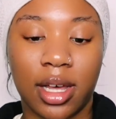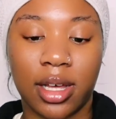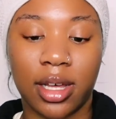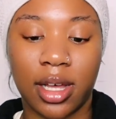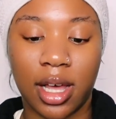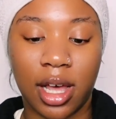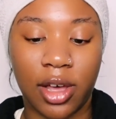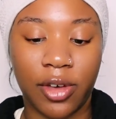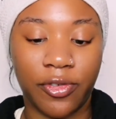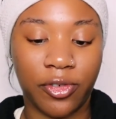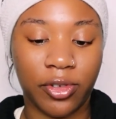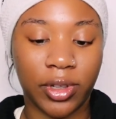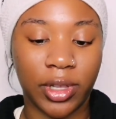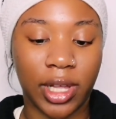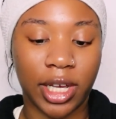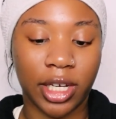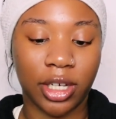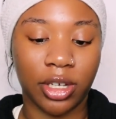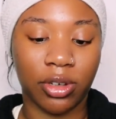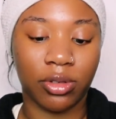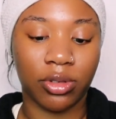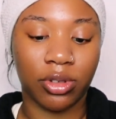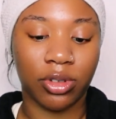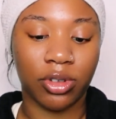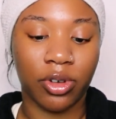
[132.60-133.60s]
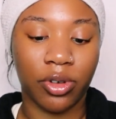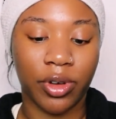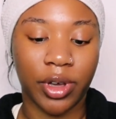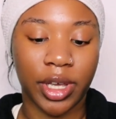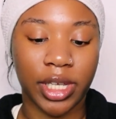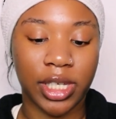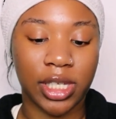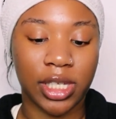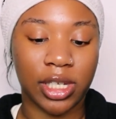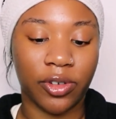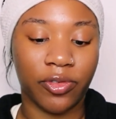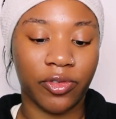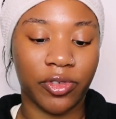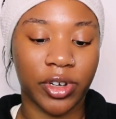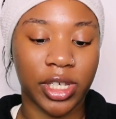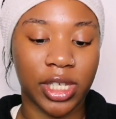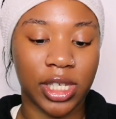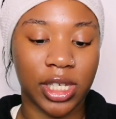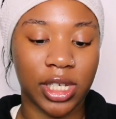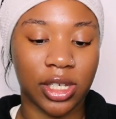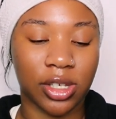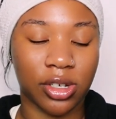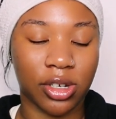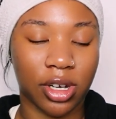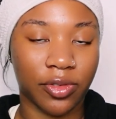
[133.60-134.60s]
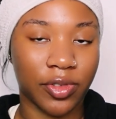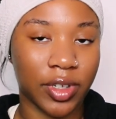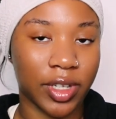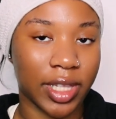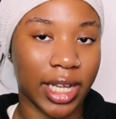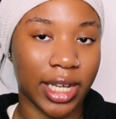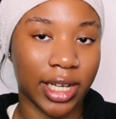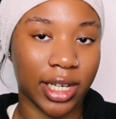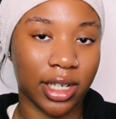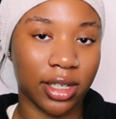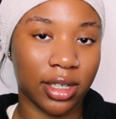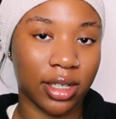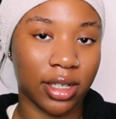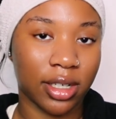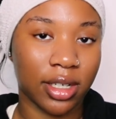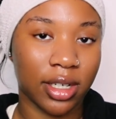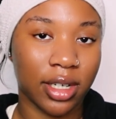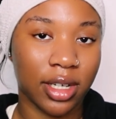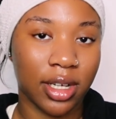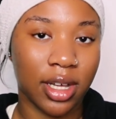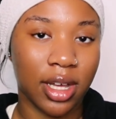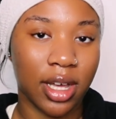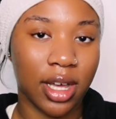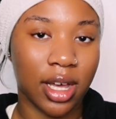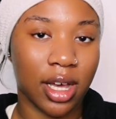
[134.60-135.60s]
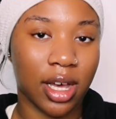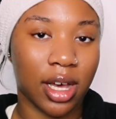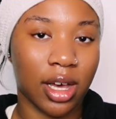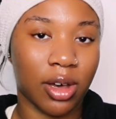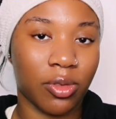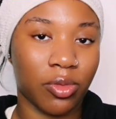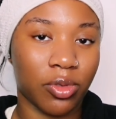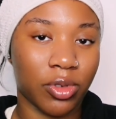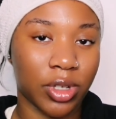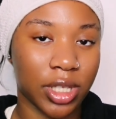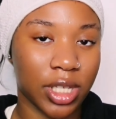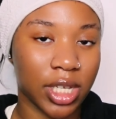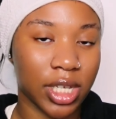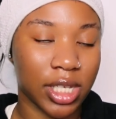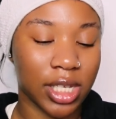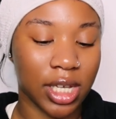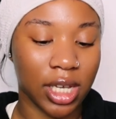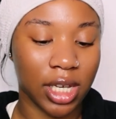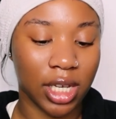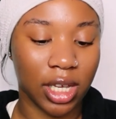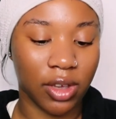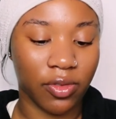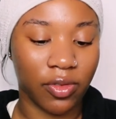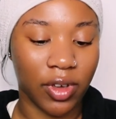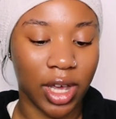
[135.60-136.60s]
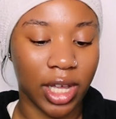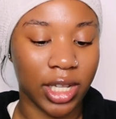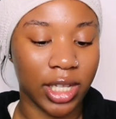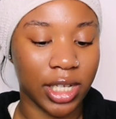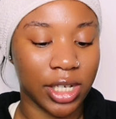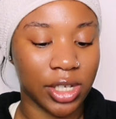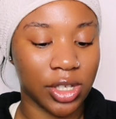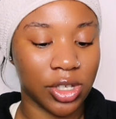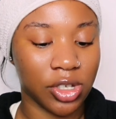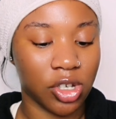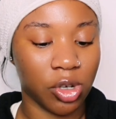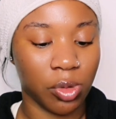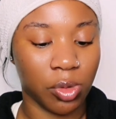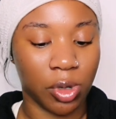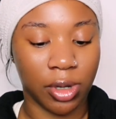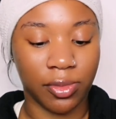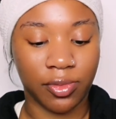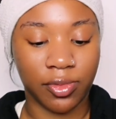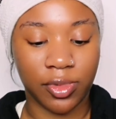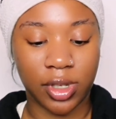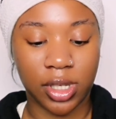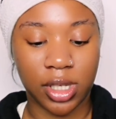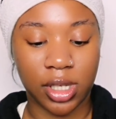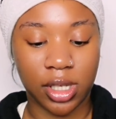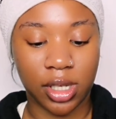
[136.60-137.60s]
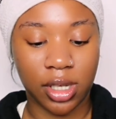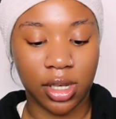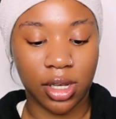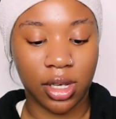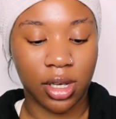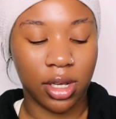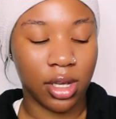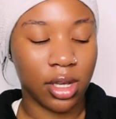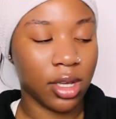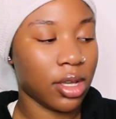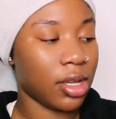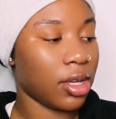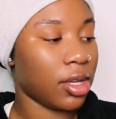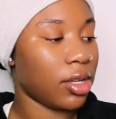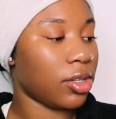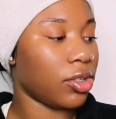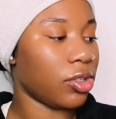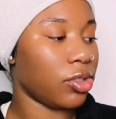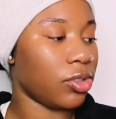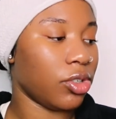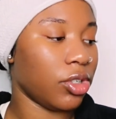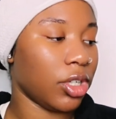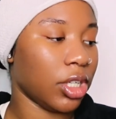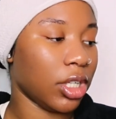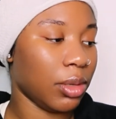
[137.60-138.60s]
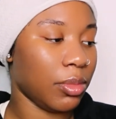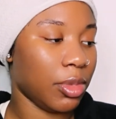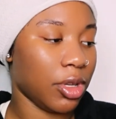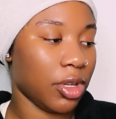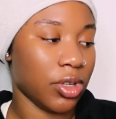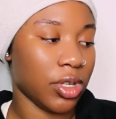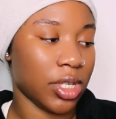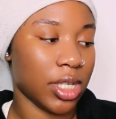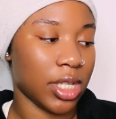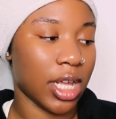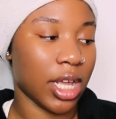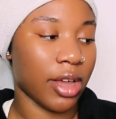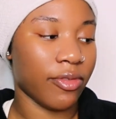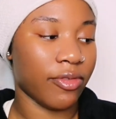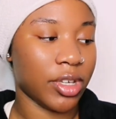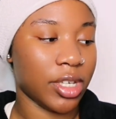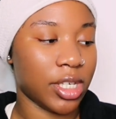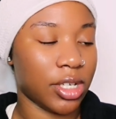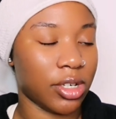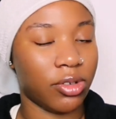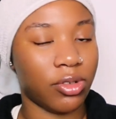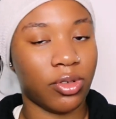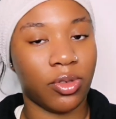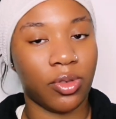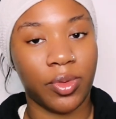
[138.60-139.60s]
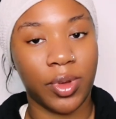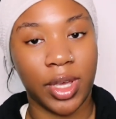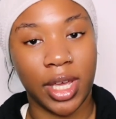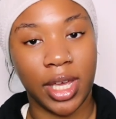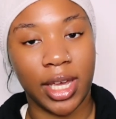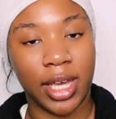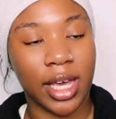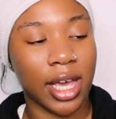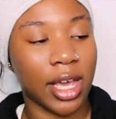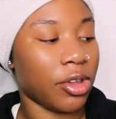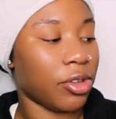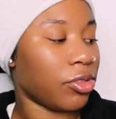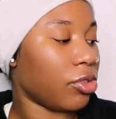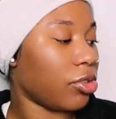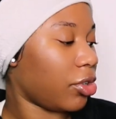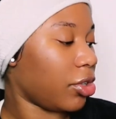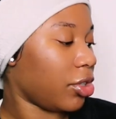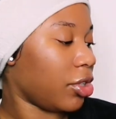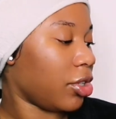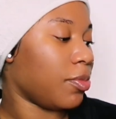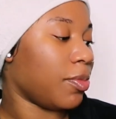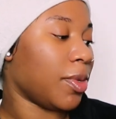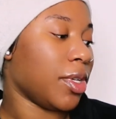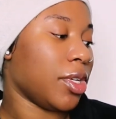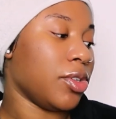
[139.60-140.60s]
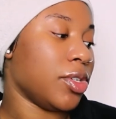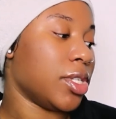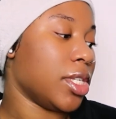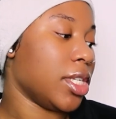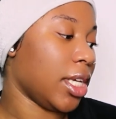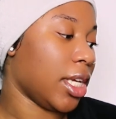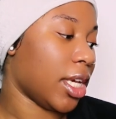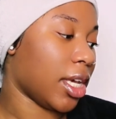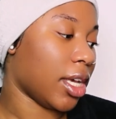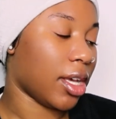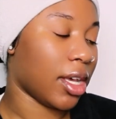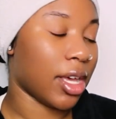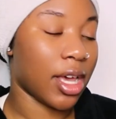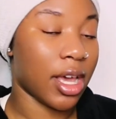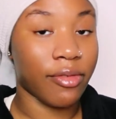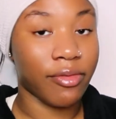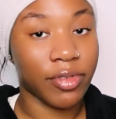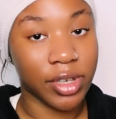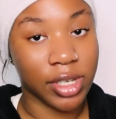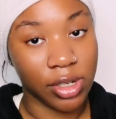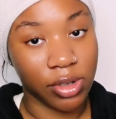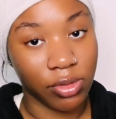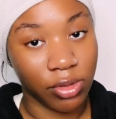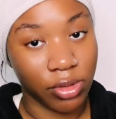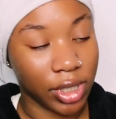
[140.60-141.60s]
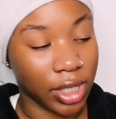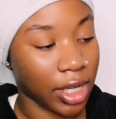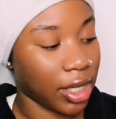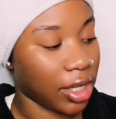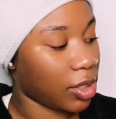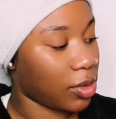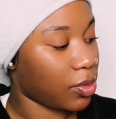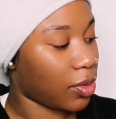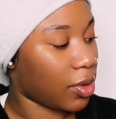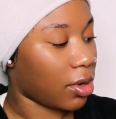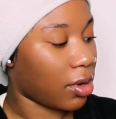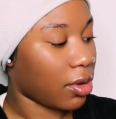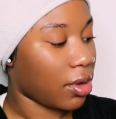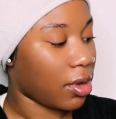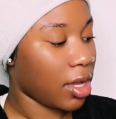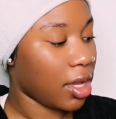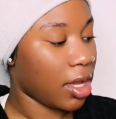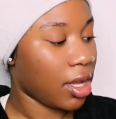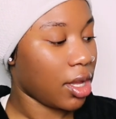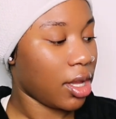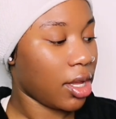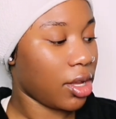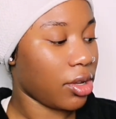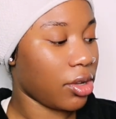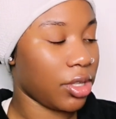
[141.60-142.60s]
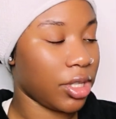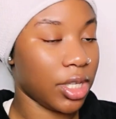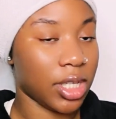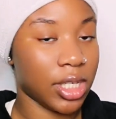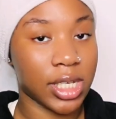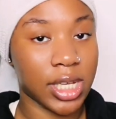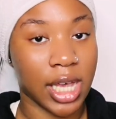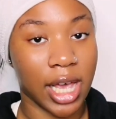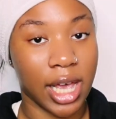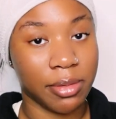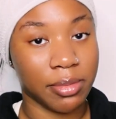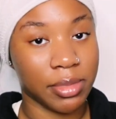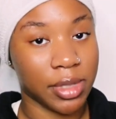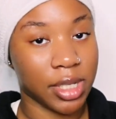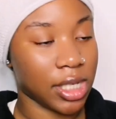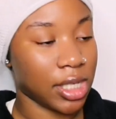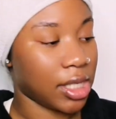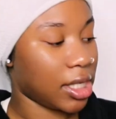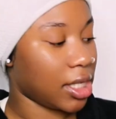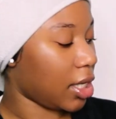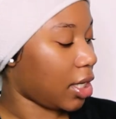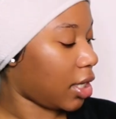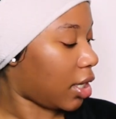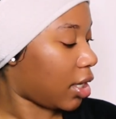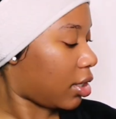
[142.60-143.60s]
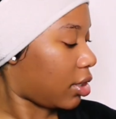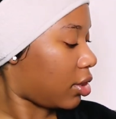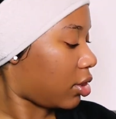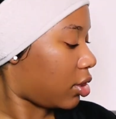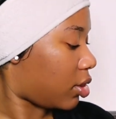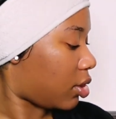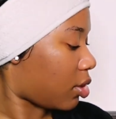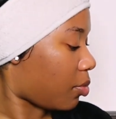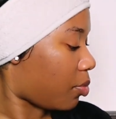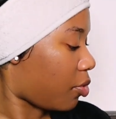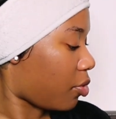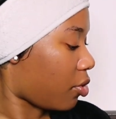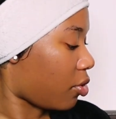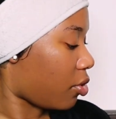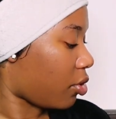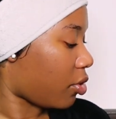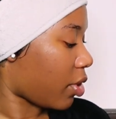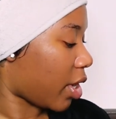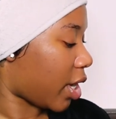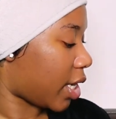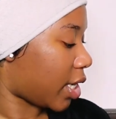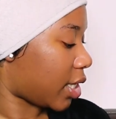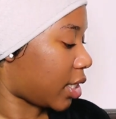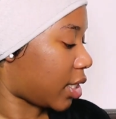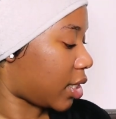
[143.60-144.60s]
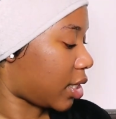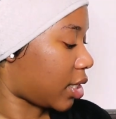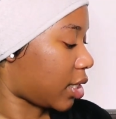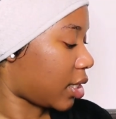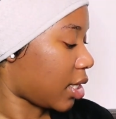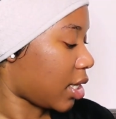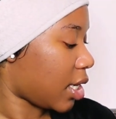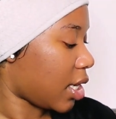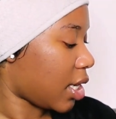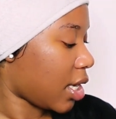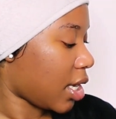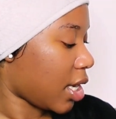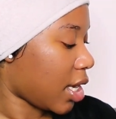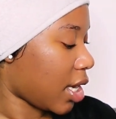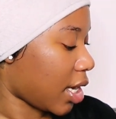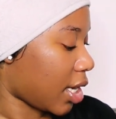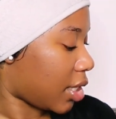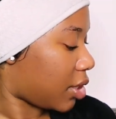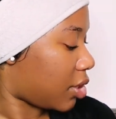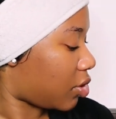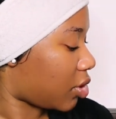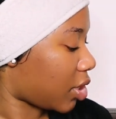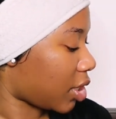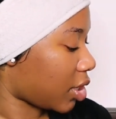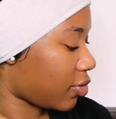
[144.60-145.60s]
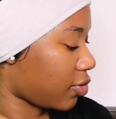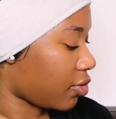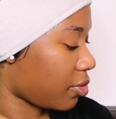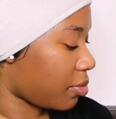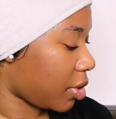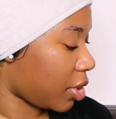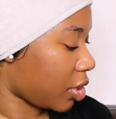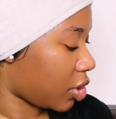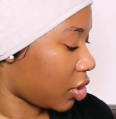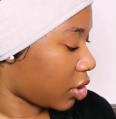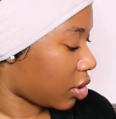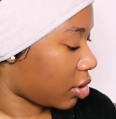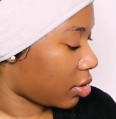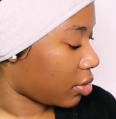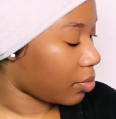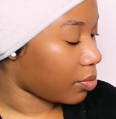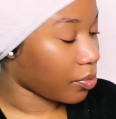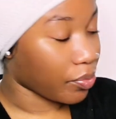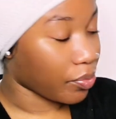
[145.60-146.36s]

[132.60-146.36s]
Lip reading: I feel like you'll notice differences after, like, I want to say give it at least 2 months. You're not going to be using it every single week, and you're not going to be using it every single day as well. You need time to see the progress and the transformation